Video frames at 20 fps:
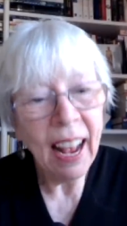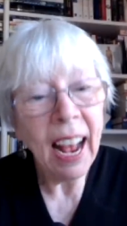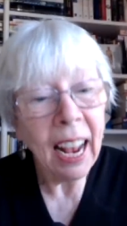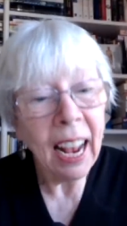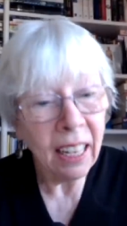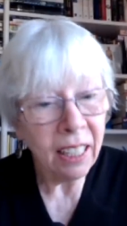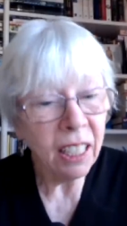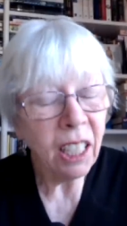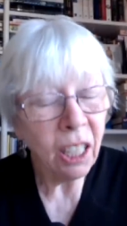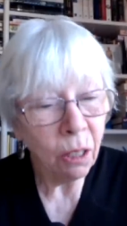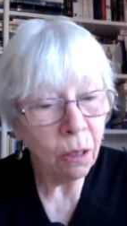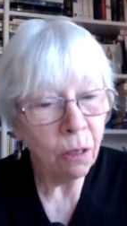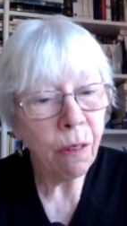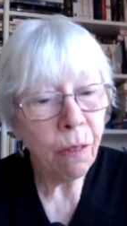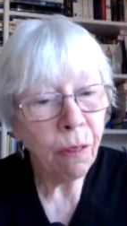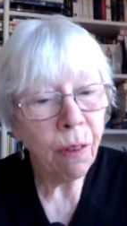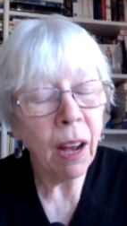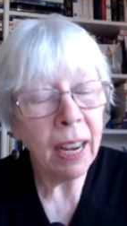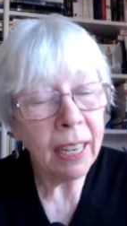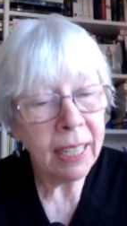as a
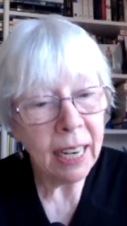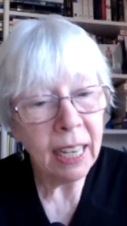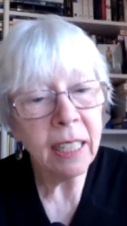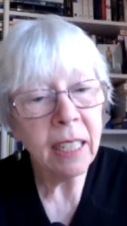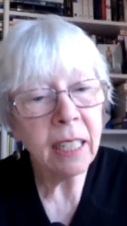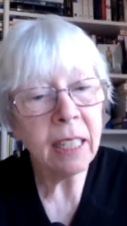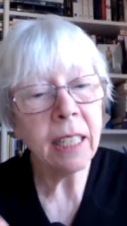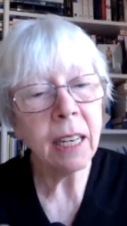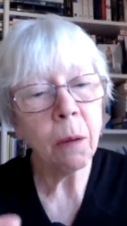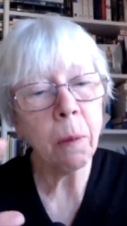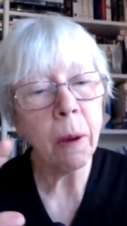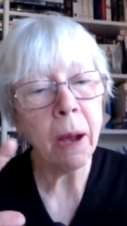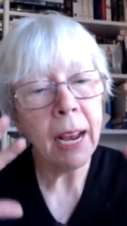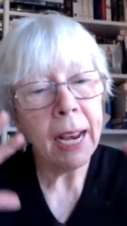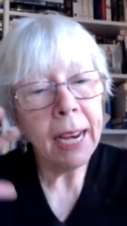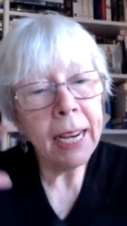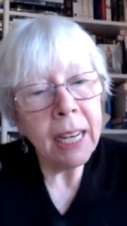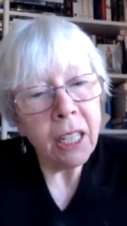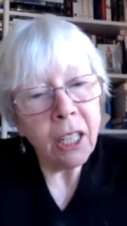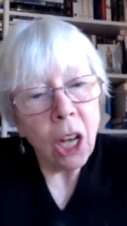unified entity, where
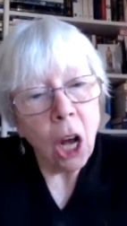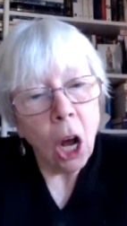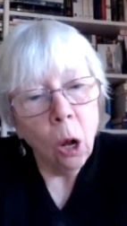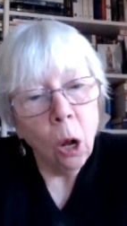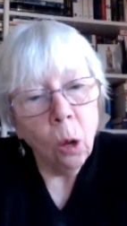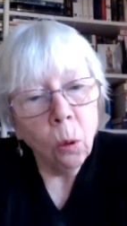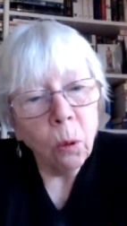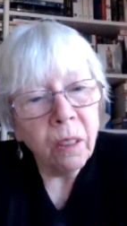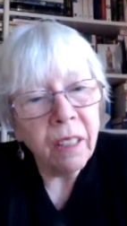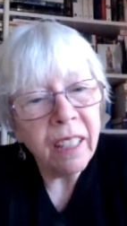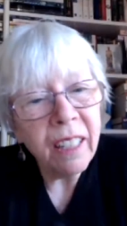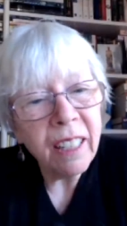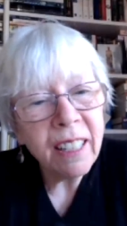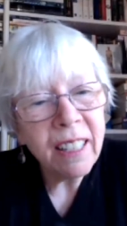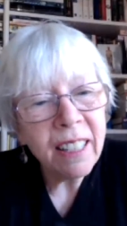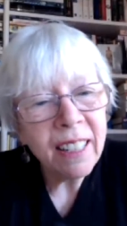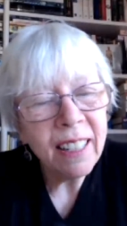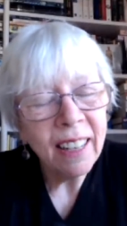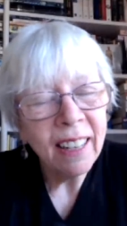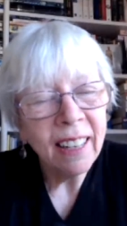in its
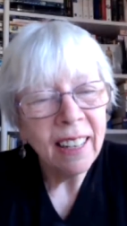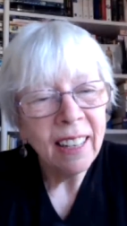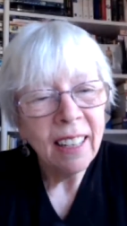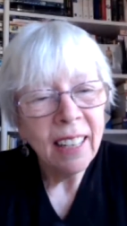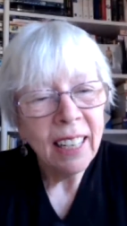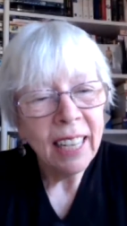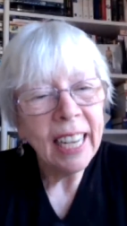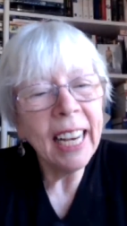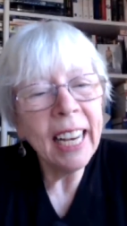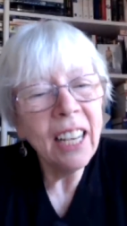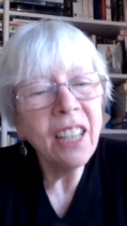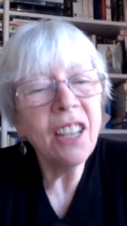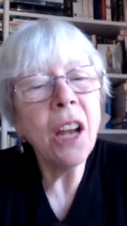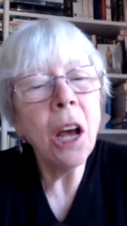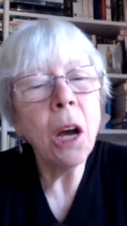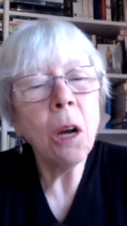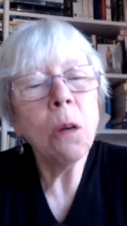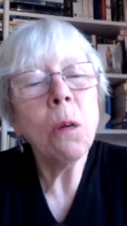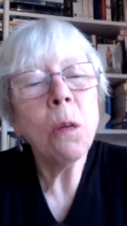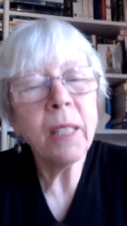wholeness, it
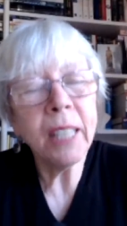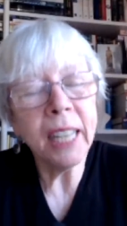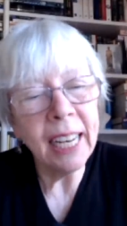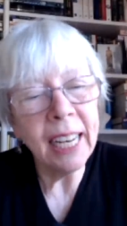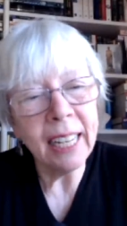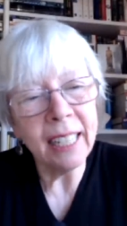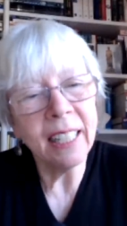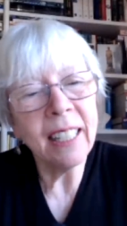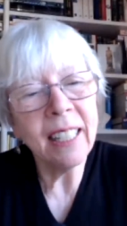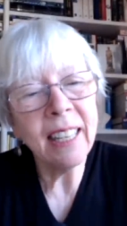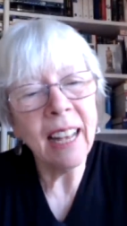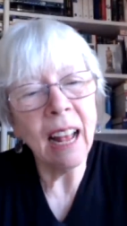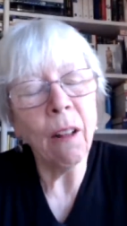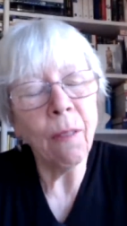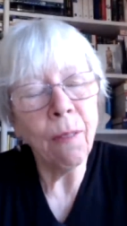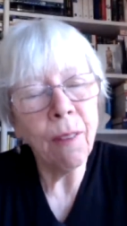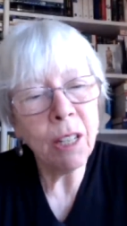knows itself.